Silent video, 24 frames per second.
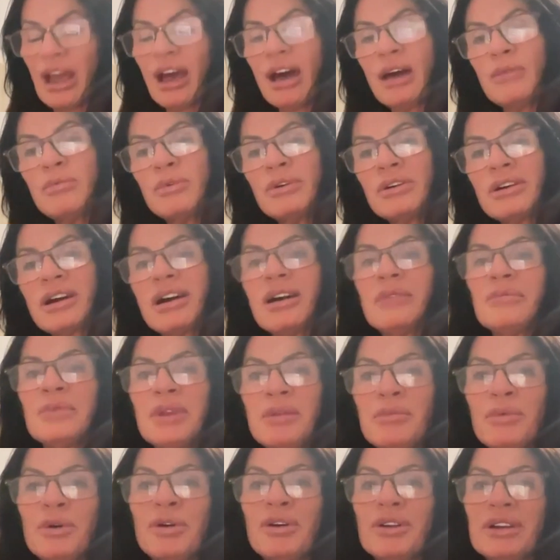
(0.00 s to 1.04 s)
I woke up in
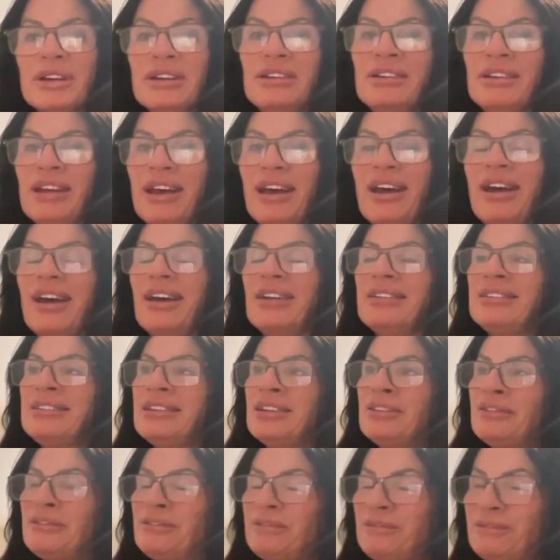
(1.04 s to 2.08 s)
the morning, and
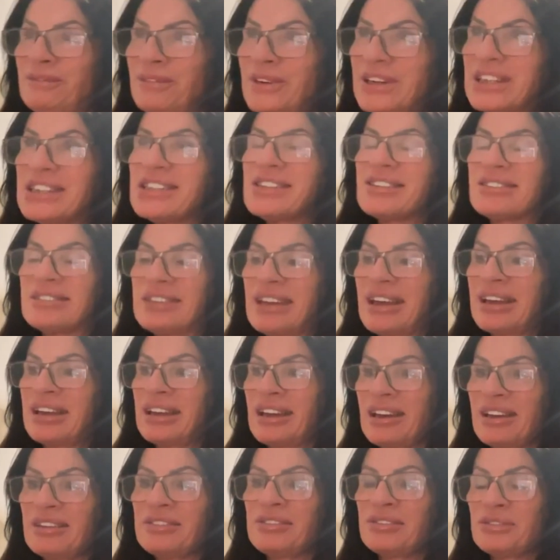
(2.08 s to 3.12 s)
the first
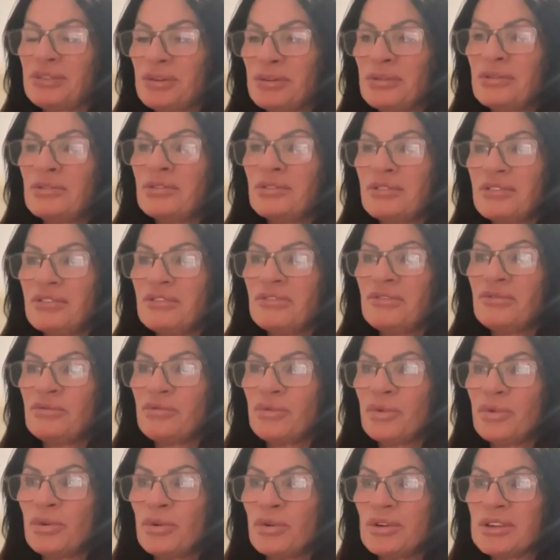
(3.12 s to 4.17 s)
thing I thought of
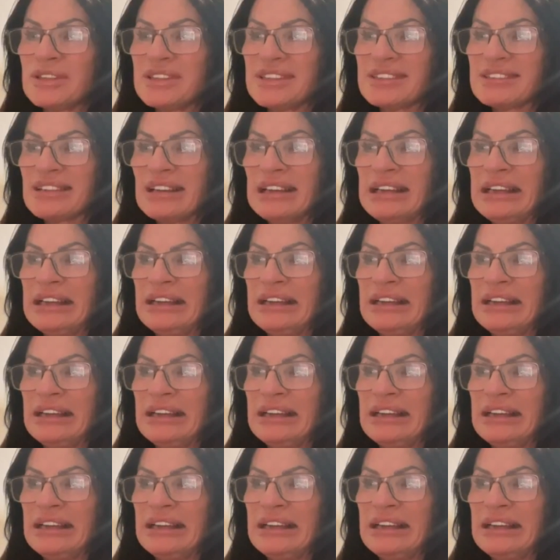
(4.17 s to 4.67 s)
was